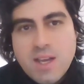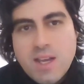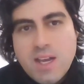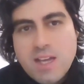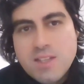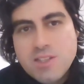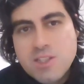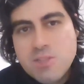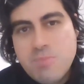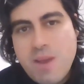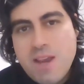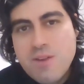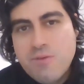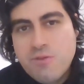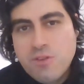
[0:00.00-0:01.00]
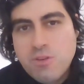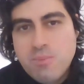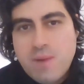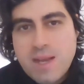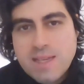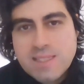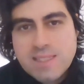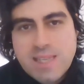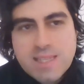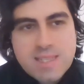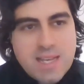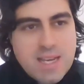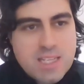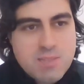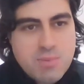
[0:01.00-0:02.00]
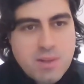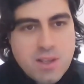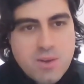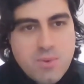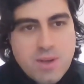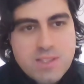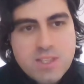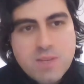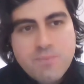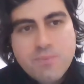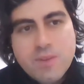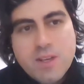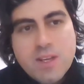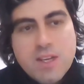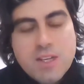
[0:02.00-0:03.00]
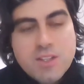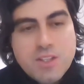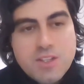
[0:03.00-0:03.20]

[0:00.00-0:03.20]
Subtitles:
and Spain fullback Cesar Azpilicueta.